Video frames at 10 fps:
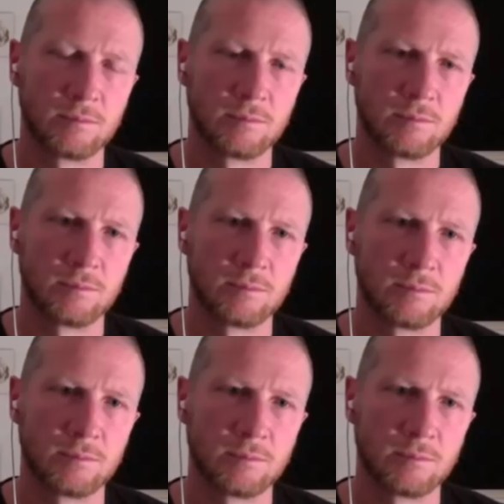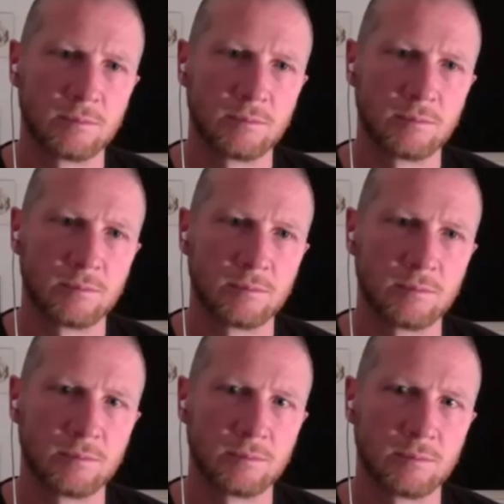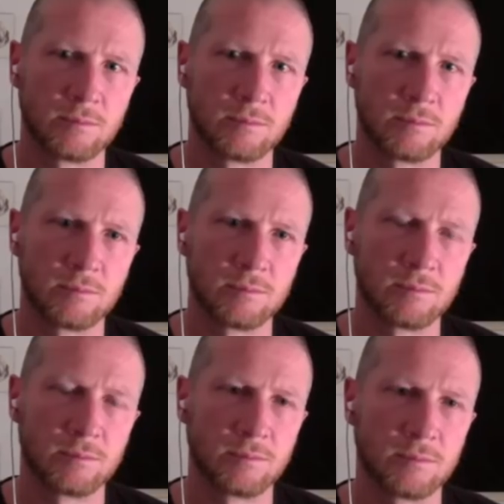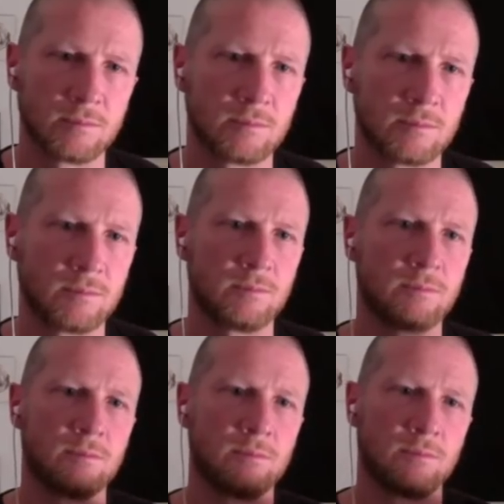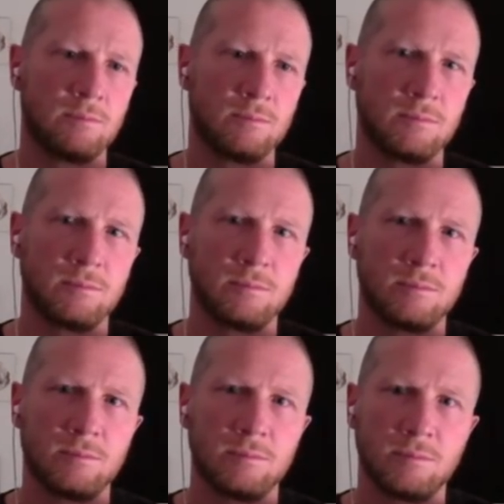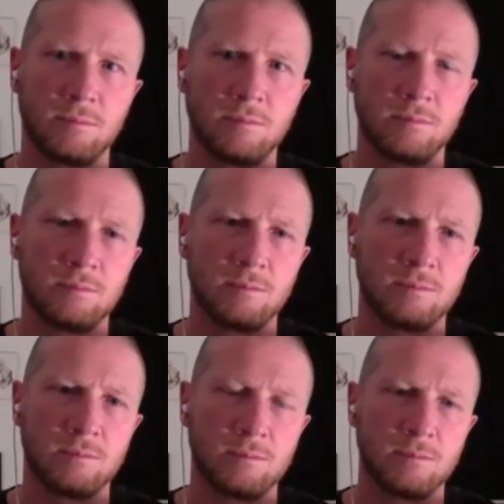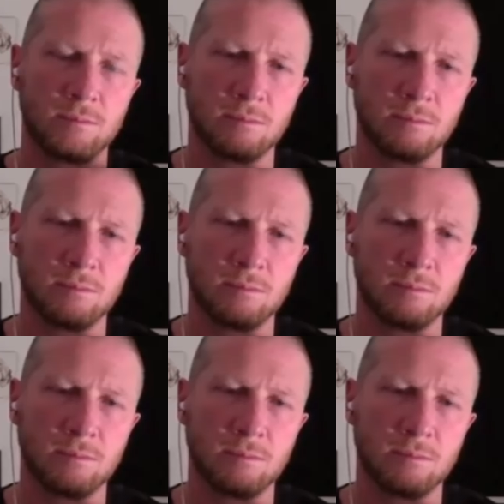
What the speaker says: [no speech]